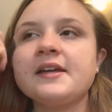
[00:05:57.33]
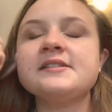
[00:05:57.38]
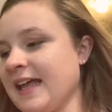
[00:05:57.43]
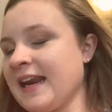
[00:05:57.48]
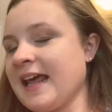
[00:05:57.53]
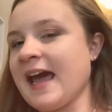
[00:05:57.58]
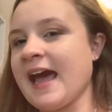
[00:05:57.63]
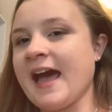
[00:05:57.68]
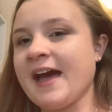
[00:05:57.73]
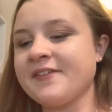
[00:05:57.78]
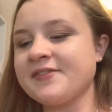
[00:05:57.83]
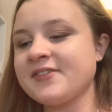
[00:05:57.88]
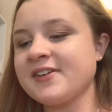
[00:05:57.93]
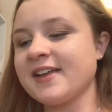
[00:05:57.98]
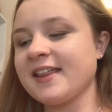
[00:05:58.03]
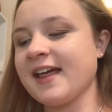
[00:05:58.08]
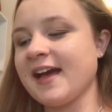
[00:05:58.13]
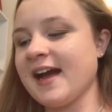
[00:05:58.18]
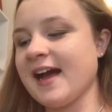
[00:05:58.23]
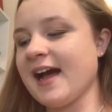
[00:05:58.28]
And after
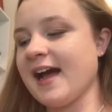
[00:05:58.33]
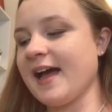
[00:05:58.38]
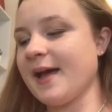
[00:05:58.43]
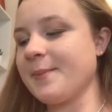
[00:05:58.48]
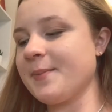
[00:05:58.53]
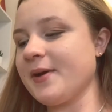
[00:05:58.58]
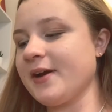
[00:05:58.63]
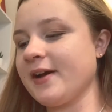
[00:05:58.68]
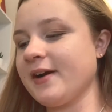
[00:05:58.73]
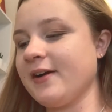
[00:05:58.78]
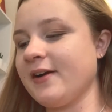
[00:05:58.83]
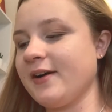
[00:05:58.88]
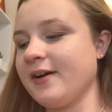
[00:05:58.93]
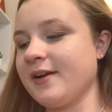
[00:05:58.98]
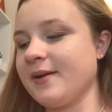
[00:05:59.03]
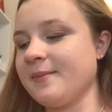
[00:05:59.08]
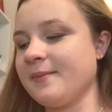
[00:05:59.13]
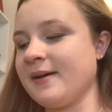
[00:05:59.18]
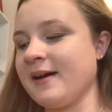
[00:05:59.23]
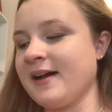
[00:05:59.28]
that, I put on
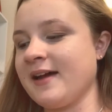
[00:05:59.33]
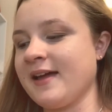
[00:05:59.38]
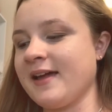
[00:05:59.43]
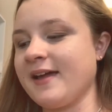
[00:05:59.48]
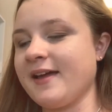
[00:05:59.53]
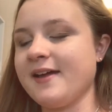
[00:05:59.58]
my